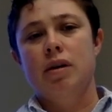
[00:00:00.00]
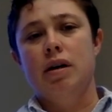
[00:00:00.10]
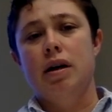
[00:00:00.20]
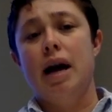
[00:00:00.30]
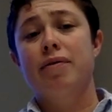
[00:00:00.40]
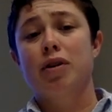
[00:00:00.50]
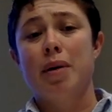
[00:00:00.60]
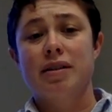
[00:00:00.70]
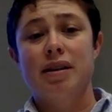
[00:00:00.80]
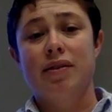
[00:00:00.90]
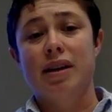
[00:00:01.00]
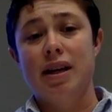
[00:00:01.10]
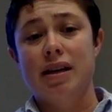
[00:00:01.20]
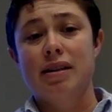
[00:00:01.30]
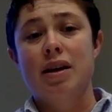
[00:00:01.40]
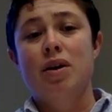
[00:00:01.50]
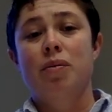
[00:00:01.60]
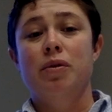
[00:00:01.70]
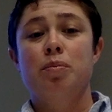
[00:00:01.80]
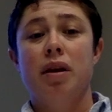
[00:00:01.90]
After about 7 days,
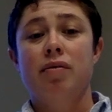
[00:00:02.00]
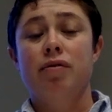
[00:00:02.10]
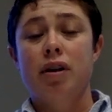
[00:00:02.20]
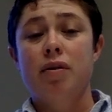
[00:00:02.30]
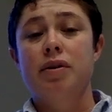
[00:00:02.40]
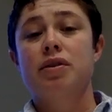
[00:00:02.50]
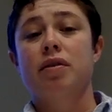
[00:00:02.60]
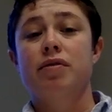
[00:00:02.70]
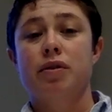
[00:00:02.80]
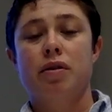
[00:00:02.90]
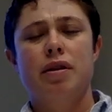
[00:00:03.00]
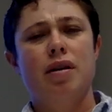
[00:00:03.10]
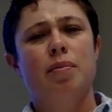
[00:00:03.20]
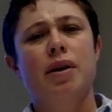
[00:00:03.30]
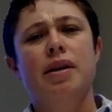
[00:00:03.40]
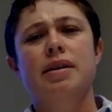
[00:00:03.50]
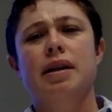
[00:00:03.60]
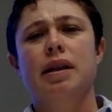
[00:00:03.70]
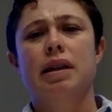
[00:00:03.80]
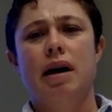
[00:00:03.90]
he was pain-free. We started physical therapy, did
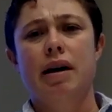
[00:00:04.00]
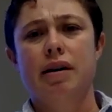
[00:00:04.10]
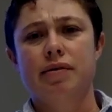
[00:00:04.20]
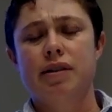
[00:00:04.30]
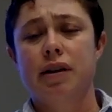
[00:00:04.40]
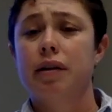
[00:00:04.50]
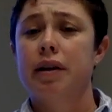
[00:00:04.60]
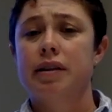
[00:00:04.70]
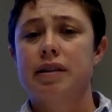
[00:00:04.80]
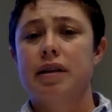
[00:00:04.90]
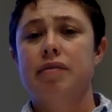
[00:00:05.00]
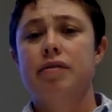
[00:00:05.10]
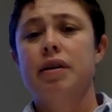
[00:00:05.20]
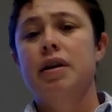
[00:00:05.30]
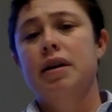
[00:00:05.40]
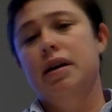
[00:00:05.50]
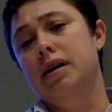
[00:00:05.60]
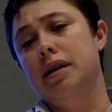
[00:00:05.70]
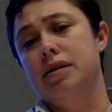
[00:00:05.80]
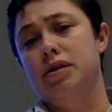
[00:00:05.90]
a lot of single leg stuff.
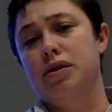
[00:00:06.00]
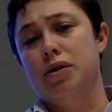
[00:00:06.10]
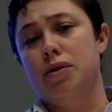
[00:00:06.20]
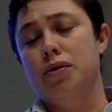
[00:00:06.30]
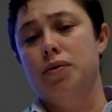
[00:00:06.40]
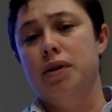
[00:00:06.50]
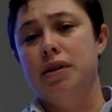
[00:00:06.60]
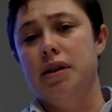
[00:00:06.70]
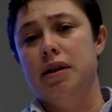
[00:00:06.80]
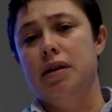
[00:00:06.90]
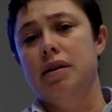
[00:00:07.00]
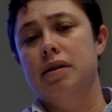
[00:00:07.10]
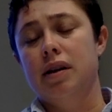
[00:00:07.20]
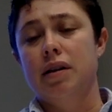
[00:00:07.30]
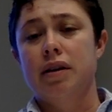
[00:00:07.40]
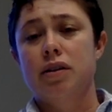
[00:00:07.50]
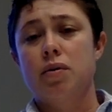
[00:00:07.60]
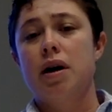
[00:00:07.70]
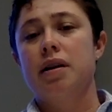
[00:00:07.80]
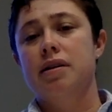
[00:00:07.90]
So we did single leg
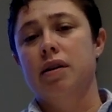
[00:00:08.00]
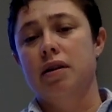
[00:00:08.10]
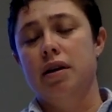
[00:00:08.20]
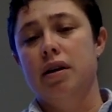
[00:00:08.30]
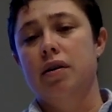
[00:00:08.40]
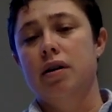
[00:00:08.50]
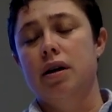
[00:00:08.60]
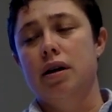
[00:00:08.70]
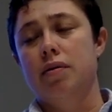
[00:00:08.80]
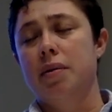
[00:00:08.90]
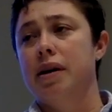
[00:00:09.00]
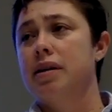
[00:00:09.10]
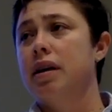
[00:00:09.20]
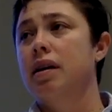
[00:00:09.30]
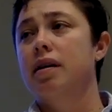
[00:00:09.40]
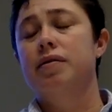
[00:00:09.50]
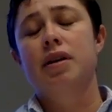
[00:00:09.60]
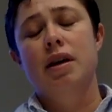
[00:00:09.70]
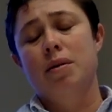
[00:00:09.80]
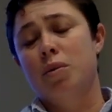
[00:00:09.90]
squat, single leg Romanian deadlift,
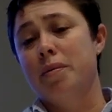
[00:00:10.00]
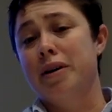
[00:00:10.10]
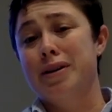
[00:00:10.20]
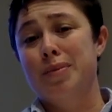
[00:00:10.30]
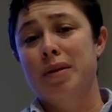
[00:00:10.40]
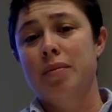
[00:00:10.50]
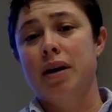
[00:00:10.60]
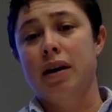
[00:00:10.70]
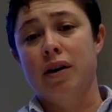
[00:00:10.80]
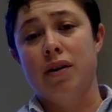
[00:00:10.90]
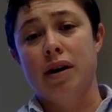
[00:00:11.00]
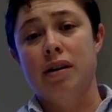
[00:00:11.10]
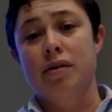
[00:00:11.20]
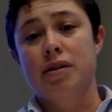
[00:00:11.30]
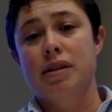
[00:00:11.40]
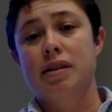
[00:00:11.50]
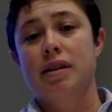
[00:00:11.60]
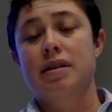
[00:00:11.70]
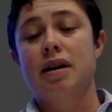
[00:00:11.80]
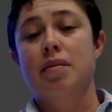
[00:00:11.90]
put him on a spin bike and cranked the
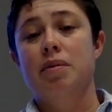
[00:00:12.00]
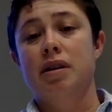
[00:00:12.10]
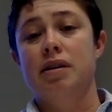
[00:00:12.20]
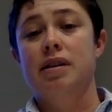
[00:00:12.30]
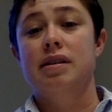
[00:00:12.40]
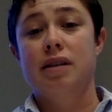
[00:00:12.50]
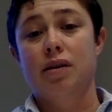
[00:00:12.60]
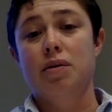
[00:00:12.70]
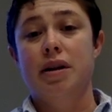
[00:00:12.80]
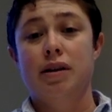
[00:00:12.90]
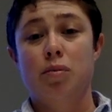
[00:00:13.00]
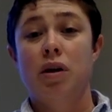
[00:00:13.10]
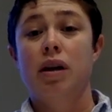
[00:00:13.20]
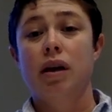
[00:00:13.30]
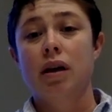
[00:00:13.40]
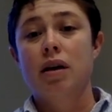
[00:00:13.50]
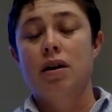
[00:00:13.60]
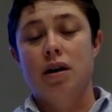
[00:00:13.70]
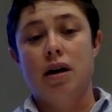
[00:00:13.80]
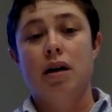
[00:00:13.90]
resistance up, and did single leg spinning,
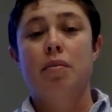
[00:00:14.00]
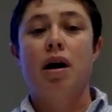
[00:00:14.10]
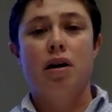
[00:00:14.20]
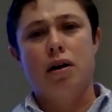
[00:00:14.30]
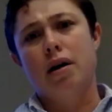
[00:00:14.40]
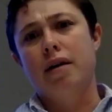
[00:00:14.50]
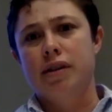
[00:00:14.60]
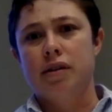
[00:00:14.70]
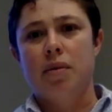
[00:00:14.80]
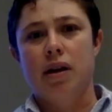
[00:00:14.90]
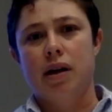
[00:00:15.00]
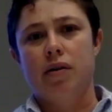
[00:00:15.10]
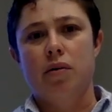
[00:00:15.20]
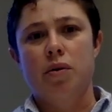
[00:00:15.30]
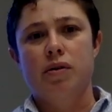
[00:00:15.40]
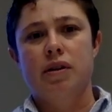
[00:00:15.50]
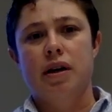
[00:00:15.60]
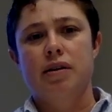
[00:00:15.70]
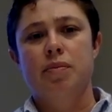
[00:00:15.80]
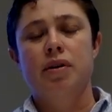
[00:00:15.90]
obviously bilateral on both
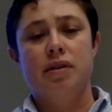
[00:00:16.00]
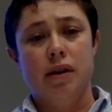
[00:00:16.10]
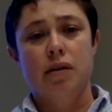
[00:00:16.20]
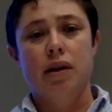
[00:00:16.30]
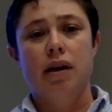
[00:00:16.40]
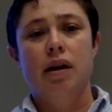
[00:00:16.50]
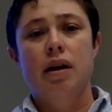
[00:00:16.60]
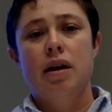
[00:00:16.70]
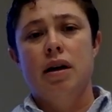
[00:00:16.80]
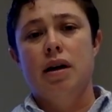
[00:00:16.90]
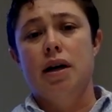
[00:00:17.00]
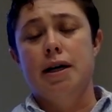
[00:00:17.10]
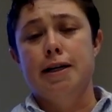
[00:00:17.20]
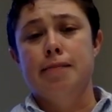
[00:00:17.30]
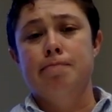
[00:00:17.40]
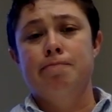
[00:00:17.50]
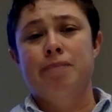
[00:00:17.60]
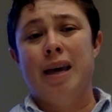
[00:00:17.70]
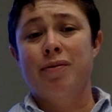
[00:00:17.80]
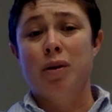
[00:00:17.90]
sides, but single leg.
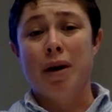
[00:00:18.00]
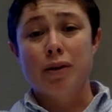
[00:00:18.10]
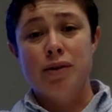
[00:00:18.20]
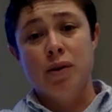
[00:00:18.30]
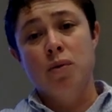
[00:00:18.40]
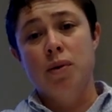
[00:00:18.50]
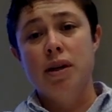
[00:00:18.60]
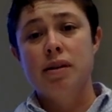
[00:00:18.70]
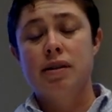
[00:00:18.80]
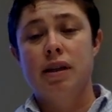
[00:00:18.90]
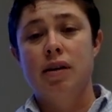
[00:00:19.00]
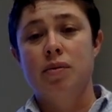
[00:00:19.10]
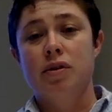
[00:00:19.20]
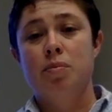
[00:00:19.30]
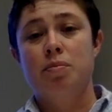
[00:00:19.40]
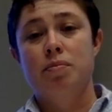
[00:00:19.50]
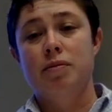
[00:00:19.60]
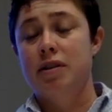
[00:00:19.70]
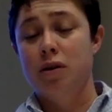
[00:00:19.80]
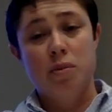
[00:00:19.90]
After about 2 weeks, he was
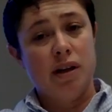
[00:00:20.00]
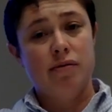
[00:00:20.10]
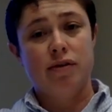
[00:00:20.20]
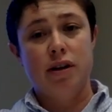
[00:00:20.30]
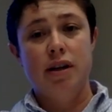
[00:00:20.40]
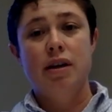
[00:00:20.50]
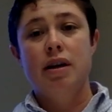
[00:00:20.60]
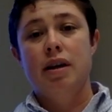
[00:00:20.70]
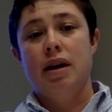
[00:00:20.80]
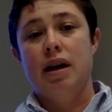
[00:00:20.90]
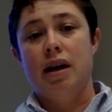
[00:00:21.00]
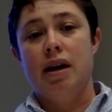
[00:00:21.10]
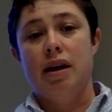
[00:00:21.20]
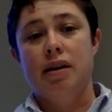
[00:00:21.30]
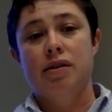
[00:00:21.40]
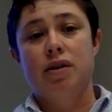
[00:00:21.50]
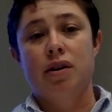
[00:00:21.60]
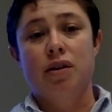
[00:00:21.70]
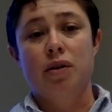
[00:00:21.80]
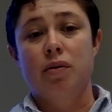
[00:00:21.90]
still pain-free and
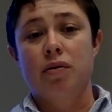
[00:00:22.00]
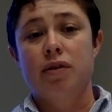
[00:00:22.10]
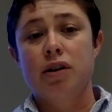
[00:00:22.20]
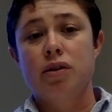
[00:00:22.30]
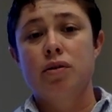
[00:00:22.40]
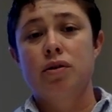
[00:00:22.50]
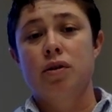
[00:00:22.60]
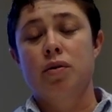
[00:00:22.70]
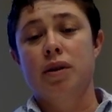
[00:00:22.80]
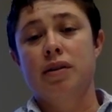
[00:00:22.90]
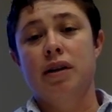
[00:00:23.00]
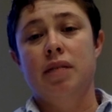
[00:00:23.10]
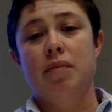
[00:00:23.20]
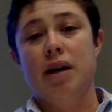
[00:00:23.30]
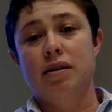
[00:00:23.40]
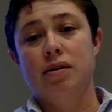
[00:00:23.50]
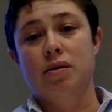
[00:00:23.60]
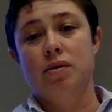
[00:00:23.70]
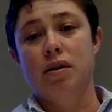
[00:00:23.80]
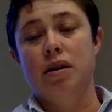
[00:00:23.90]
started to look real functional, so we sent him back
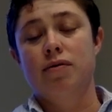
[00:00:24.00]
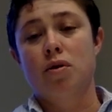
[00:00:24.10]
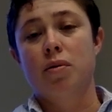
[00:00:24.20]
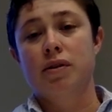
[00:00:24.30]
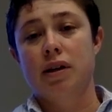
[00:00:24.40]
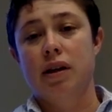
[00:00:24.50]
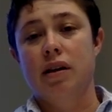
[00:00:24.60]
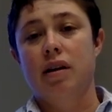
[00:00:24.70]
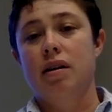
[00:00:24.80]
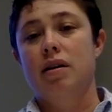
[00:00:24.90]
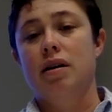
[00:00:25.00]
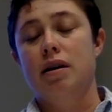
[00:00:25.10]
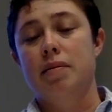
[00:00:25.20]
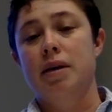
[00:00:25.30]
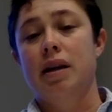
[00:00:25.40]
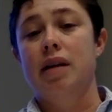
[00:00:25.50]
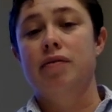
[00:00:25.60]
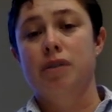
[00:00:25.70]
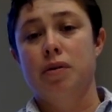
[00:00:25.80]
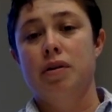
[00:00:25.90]
to the formal setting and let a
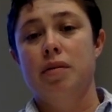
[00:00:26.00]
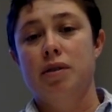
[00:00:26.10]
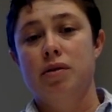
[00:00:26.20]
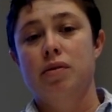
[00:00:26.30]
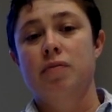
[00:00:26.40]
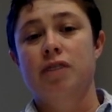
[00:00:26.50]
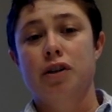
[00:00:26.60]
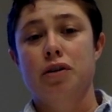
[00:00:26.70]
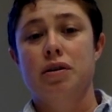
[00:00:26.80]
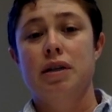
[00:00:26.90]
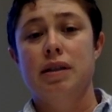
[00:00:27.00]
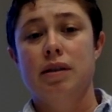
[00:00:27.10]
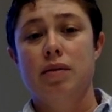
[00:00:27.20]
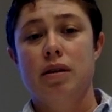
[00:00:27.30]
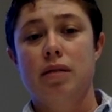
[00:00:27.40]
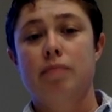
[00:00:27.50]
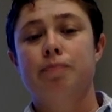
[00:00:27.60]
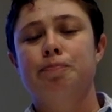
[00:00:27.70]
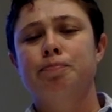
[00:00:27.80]
physical therapist do some functional testing with him.